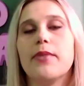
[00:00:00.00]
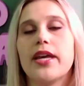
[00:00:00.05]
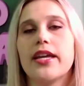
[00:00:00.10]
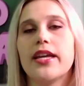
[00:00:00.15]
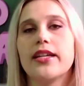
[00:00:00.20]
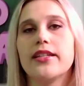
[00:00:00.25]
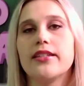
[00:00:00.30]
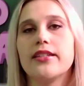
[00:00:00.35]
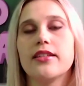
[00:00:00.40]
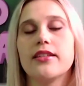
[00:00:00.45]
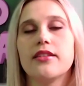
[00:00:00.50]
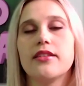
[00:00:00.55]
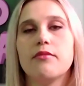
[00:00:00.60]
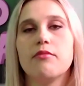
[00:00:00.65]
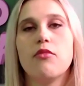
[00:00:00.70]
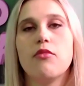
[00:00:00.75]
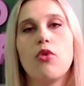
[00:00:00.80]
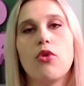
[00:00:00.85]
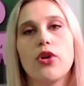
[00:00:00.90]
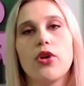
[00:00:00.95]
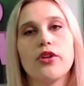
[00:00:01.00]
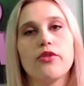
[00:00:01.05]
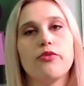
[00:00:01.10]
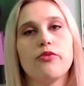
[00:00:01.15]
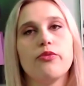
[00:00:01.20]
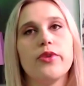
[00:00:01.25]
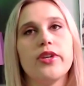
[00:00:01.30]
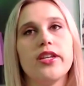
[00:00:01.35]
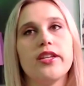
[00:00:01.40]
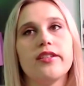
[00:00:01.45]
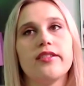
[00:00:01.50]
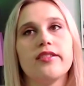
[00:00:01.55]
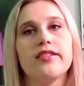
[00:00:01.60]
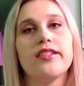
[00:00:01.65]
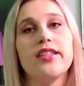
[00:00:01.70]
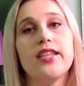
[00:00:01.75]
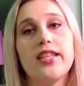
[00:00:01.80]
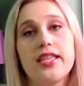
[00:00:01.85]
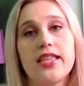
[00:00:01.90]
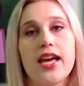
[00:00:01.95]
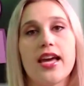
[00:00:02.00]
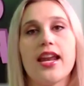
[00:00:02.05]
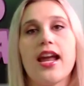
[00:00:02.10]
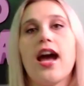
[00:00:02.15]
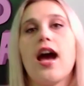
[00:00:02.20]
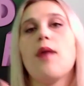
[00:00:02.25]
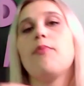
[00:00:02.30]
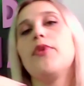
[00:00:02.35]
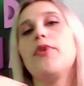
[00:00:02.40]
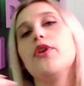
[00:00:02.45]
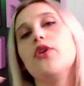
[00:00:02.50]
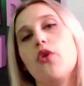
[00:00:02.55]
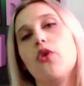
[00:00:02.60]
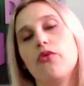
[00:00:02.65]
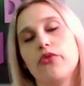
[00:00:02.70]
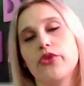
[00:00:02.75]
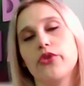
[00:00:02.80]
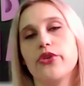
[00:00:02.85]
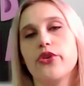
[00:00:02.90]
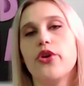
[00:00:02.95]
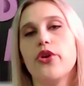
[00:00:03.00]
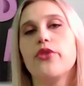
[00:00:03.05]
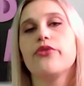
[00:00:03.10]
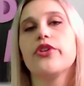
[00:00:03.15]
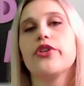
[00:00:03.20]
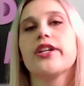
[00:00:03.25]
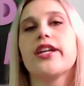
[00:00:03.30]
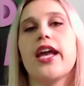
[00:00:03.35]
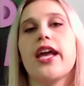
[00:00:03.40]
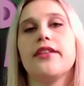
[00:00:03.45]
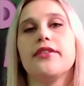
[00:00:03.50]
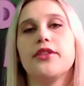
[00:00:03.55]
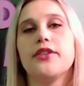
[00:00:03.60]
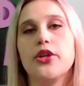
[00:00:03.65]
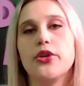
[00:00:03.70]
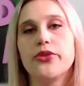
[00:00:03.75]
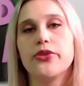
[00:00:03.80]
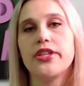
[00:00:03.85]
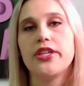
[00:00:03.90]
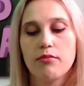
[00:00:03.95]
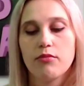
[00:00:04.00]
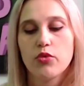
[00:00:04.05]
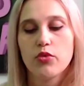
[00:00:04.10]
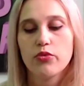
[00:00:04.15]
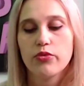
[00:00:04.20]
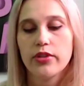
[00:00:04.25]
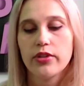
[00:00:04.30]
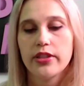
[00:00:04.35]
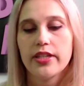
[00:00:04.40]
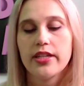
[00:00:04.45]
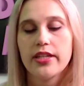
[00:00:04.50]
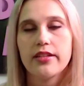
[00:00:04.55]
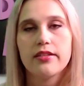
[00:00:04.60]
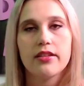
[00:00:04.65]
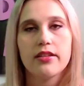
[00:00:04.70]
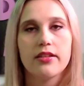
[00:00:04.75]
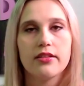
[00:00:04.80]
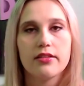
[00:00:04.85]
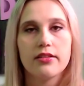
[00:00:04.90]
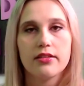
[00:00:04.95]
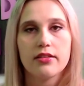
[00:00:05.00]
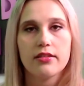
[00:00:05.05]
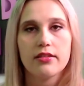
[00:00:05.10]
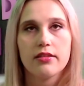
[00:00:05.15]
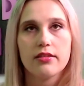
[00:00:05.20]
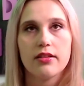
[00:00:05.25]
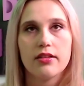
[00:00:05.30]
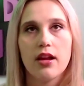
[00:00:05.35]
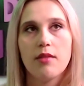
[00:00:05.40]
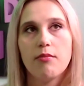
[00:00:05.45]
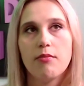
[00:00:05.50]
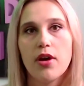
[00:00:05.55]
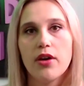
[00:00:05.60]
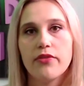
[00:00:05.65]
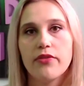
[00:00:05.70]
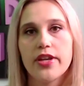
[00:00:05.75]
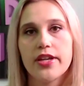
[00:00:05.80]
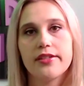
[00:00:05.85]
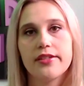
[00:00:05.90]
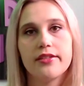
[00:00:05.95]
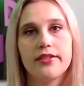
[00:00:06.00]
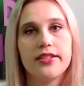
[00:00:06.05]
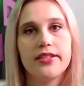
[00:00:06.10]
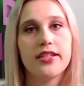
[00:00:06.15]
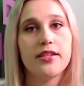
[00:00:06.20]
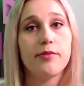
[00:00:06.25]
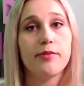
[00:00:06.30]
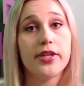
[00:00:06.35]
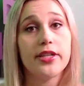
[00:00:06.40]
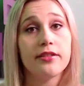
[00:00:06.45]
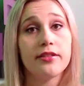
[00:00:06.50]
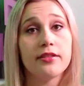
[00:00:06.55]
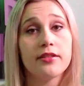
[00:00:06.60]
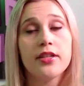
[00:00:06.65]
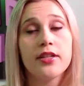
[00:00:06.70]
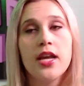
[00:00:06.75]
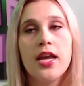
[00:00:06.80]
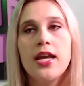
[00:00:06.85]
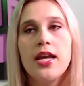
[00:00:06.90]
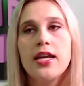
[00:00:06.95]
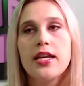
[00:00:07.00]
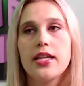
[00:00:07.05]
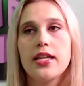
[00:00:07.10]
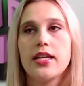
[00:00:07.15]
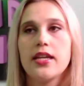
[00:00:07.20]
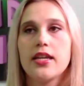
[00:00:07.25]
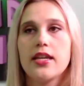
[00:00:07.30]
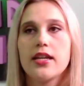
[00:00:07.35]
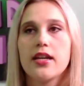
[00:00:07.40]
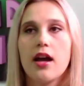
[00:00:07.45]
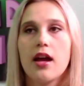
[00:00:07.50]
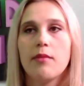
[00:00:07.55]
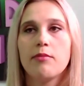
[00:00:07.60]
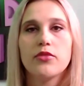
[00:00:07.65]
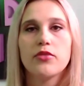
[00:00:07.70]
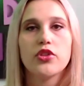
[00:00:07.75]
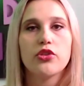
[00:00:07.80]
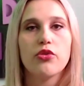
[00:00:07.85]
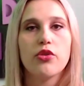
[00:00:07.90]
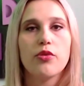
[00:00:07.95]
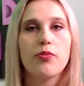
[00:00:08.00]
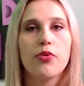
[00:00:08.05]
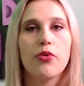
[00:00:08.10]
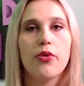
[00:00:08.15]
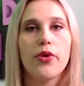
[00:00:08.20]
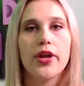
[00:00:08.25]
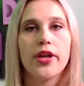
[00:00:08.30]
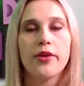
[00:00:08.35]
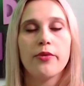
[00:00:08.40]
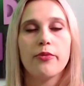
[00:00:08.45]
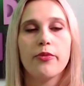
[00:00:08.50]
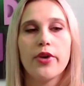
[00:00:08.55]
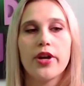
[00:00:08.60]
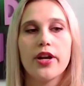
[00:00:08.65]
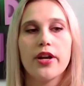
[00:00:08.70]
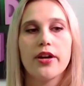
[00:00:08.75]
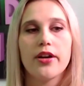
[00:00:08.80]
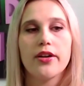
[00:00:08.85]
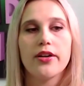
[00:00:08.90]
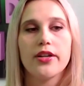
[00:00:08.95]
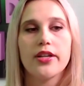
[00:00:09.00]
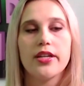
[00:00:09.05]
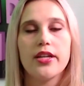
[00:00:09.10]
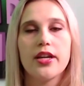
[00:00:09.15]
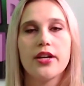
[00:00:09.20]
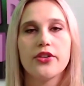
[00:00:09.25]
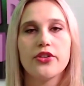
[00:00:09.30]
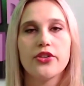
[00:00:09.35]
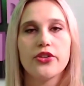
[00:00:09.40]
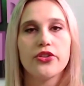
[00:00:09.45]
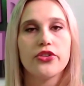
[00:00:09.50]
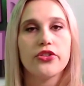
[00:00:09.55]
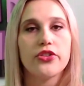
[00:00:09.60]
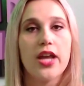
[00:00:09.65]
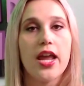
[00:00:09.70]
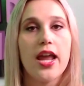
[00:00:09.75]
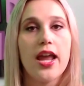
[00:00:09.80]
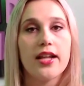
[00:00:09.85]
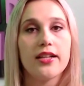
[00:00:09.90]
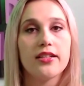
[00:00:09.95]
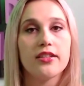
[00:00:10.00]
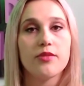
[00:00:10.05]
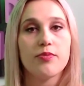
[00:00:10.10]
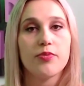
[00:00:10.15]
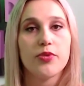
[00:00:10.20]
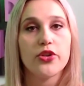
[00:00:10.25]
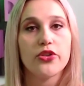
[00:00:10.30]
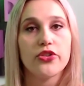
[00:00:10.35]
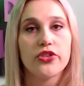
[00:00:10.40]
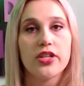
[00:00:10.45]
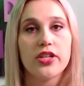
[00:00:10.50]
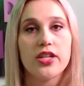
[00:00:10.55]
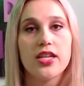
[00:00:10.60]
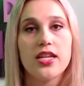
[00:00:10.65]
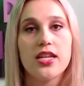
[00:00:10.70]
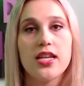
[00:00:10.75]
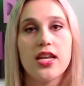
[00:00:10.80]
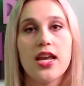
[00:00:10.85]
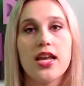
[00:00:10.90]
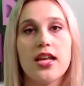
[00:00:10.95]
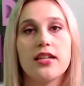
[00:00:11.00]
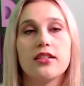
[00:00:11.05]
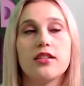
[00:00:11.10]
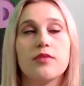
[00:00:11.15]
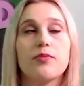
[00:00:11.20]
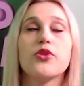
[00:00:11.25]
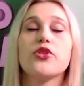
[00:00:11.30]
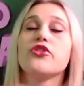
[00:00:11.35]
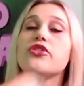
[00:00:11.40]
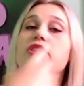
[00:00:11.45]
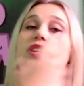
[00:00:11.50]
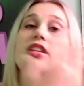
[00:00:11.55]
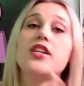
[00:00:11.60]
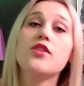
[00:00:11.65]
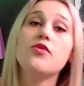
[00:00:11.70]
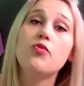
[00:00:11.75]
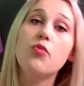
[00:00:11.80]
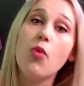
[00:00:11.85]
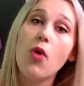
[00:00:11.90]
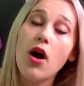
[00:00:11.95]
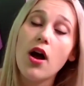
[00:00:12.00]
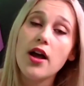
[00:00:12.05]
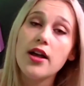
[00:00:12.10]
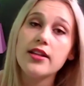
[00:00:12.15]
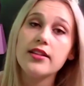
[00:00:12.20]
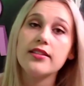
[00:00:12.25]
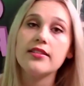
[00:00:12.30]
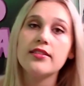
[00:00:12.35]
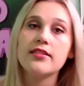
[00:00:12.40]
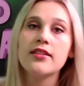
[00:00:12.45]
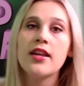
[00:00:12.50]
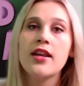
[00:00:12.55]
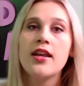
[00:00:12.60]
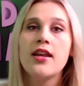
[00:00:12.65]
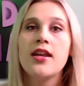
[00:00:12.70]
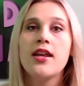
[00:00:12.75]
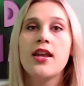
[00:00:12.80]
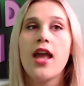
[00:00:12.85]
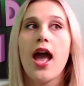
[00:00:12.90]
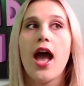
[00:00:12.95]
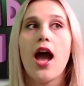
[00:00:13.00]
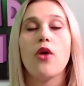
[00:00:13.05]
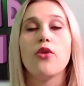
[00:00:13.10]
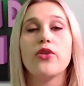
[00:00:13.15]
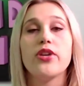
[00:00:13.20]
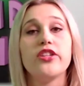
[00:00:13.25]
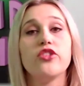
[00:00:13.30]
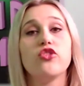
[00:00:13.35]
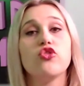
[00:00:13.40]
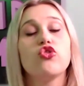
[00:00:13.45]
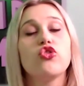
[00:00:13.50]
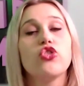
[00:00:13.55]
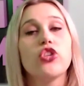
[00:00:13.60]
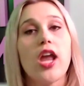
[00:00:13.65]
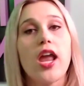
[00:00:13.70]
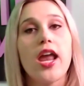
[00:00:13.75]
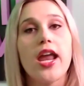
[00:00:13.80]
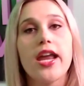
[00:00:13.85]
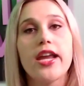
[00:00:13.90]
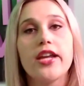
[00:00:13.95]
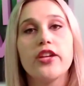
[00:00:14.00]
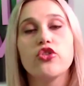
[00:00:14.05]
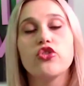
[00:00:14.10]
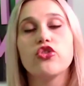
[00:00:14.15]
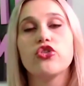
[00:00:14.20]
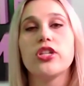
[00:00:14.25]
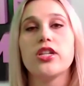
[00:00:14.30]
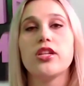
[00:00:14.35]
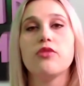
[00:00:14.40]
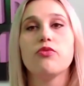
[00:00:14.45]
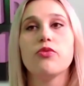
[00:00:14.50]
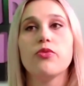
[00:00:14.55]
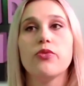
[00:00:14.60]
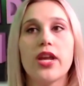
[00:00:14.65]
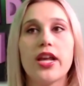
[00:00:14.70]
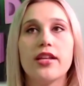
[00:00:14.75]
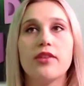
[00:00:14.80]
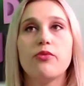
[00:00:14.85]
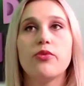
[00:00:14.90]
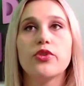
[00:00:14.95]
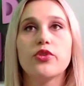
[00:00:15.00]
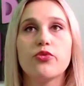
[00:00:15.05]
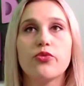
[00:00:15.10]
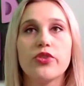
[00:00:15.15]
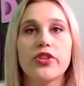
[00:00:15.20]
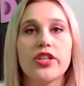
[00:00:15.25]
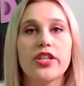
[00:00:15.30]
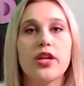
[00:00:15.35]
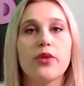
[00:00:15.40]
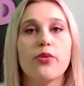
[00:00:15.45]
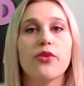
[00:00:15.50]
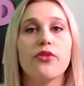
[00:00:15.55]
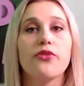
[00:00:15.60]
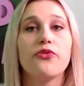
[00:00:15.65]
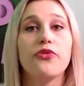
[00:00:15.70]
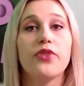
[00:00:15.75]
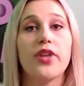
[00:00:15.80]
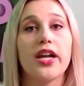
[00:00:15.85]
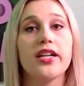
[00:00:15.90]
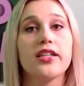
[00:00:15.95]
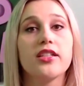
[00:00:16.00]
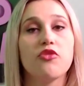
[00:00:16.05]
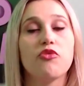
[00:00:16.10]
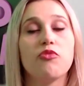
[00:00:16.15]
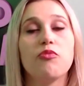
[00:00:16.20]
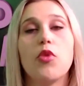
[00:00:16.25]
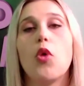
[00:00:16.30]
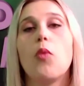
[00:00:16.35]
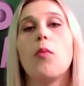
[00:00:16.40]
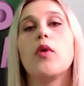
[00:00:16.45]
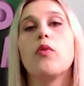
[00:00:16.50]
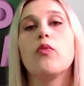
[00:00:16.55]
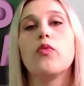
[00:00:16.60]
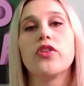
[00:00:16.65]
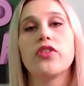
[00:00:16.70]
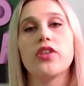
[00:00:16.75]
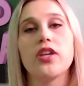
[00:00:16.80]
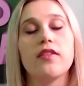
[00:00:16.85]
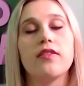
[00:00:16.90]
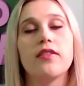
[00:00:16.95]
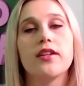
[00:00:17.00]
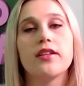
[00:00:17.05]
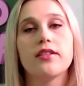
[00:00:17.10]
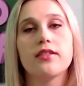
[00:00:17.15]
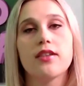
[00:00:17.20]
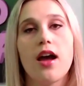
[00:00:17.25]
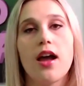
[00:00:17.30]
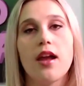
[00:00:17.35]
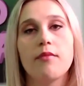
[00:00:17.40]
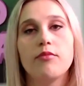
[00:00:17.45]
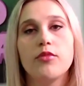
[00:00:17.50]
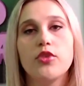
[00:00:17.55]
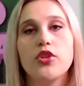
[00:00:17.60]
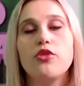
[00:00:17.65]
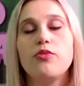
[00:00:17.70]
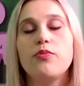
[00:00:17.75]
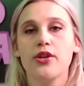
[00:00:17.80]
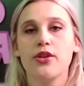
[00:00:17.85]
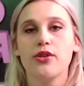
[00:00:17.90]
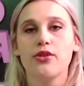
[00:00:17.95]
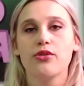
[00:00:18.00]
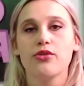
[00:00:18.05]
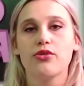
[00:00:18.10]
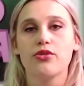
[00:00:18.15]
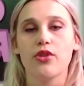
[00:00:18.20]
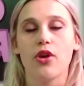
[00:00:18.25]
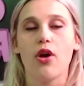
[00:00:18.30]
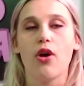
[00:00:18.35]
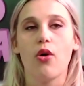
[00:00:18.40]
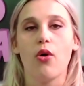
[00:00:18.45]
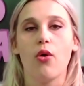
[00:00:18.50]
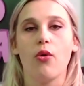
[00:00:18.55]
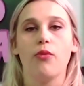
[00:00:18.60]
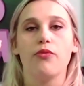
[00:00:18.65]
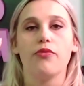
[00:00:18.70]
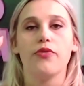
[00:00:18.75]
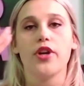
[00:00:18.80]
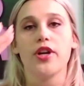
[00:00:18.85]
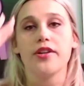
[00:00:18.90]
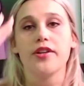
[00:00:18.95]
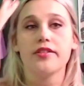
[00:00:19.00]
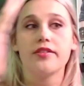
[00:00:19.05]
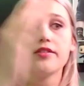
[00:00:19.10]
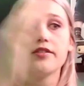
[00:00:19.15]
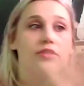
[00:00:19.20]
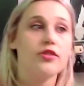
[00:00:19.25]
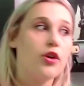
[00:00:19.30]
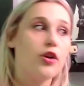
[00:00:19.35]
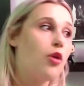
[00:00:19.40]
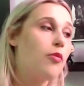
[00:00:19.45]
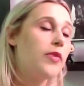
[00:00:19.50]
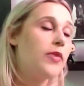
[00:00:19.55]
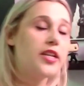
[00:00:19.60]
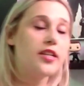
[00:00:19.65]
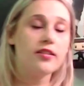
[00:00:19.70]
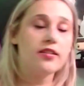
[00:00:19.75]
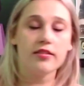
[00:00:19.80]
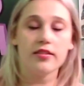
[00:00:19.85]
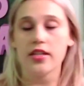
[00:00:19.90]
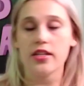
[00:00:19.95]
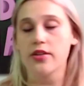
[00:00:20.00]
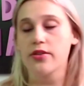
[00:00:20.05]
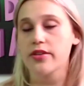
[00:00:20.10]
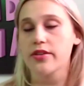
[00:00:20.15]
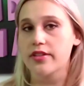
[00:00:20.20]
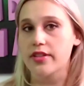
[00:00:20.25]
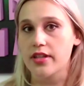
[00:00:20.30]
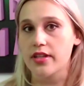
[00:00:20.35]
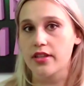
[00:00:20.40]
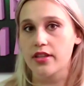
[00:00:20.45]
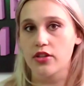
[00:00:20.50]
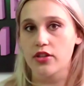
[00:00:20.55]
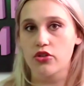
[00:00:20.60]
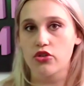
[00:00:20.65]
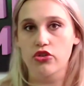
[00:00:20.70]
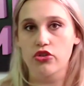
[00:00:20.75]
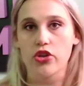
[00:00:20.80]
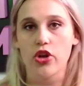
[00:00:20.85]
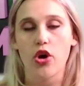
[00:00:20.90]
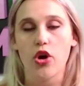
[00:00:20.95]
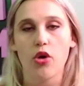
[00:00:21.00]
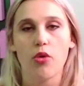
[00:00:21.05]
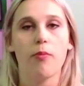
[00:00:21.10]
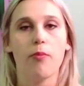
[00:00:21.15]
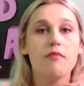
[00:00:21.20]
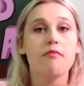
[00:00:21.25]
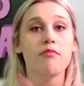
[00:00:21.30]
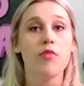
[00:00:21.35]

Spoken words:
And the more we see that happen over and over again, Loki releases some of his demons. He comes to a point where he understands the person he is, the person he was, how he's changed. It was really a reflective moment within the time loop. So there are so many secrets in this show.